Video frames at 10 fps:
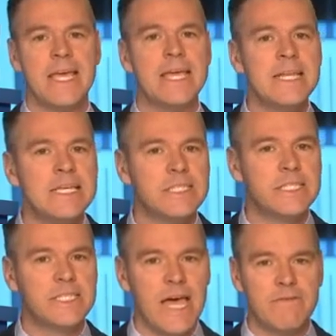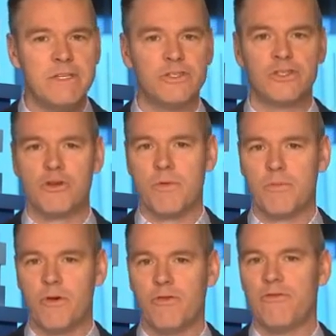In his 7 Super
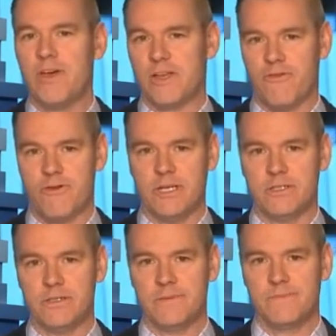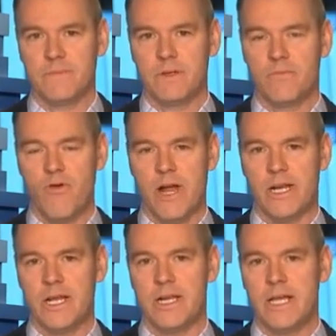Bowl victories,
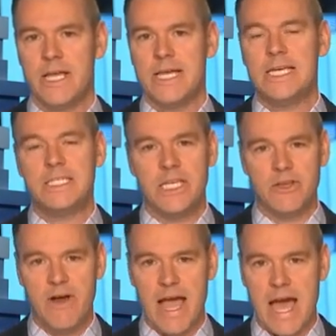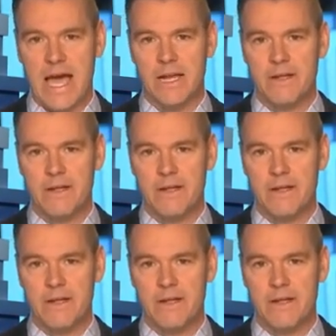Brandon, he's either had